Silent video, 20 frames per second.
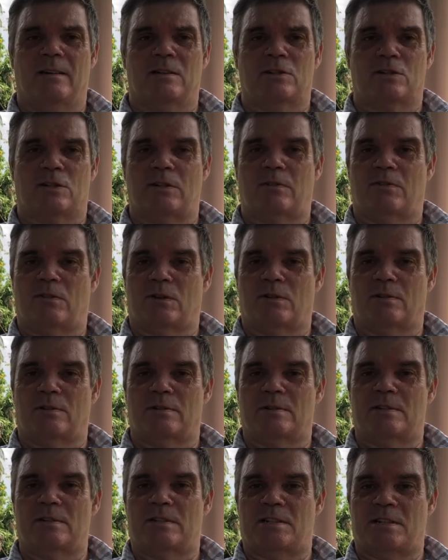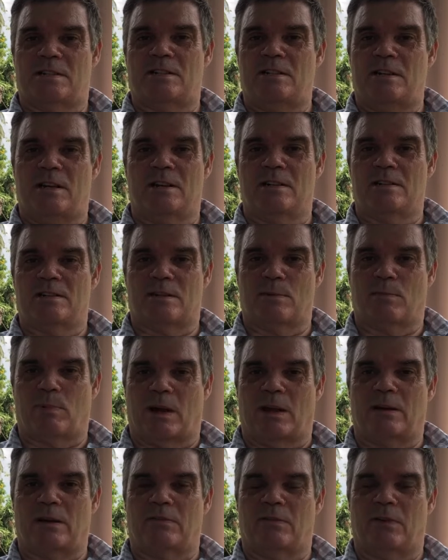So you've got 60 years to
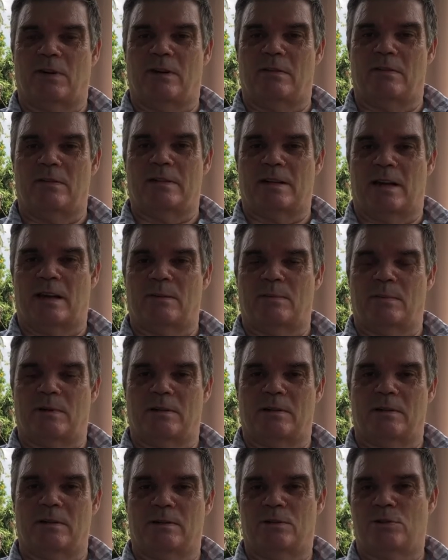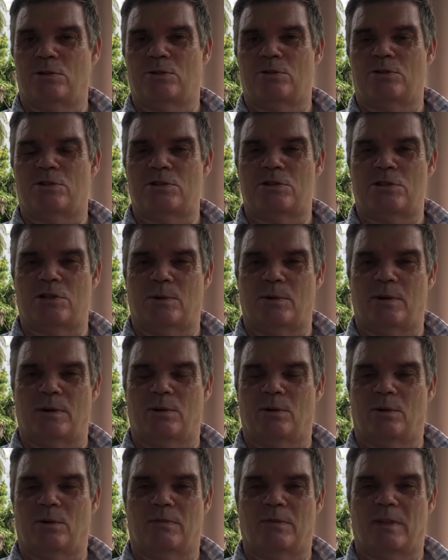plan for your retirement. Don't just do it
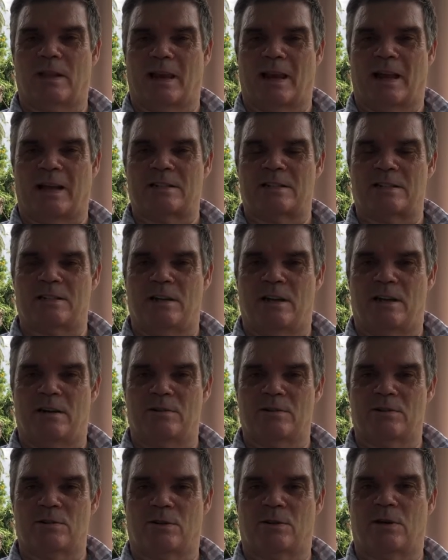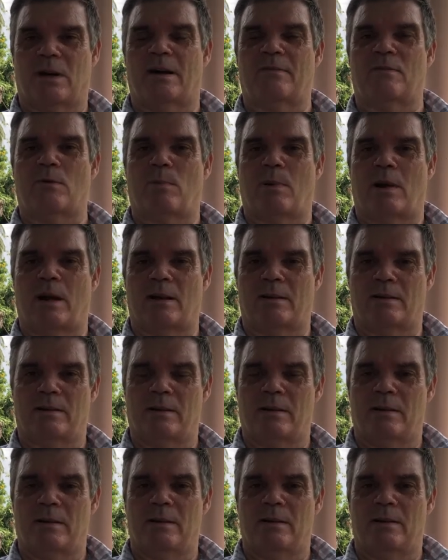over the last year or so. Have a plan.
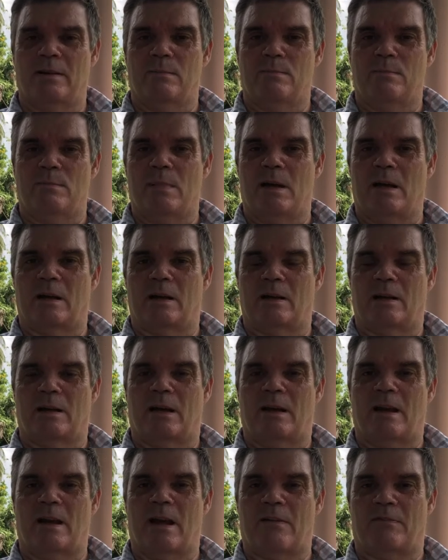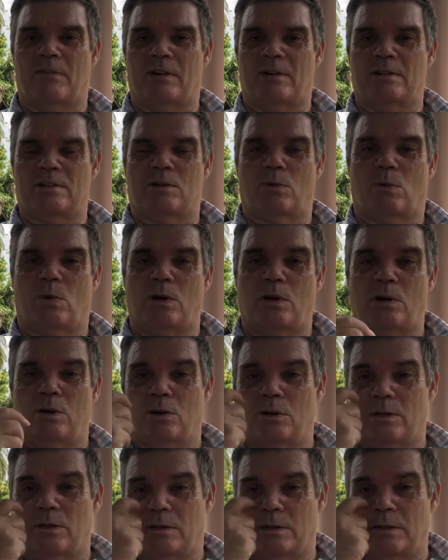Make an effort as to what you're
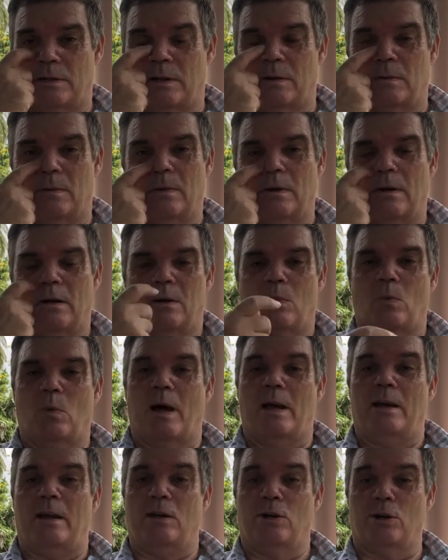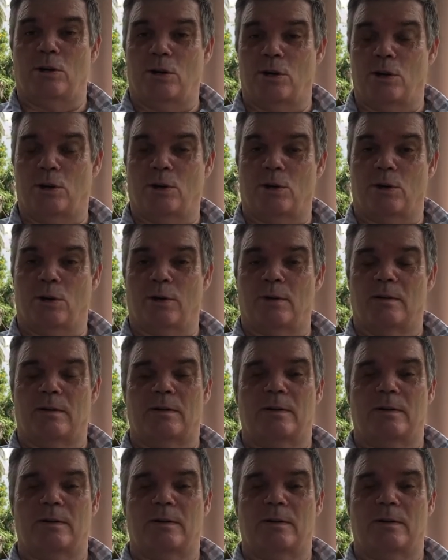going to do, where you're going to go.